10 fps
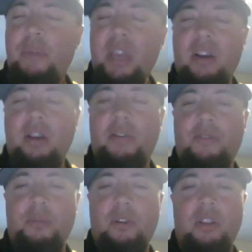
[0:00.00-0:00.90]
being
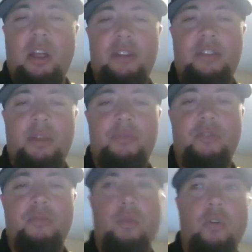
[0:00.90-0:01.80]
uncomfortable a lot of times
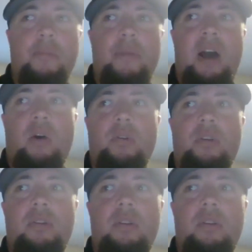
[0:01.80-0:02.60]
is more about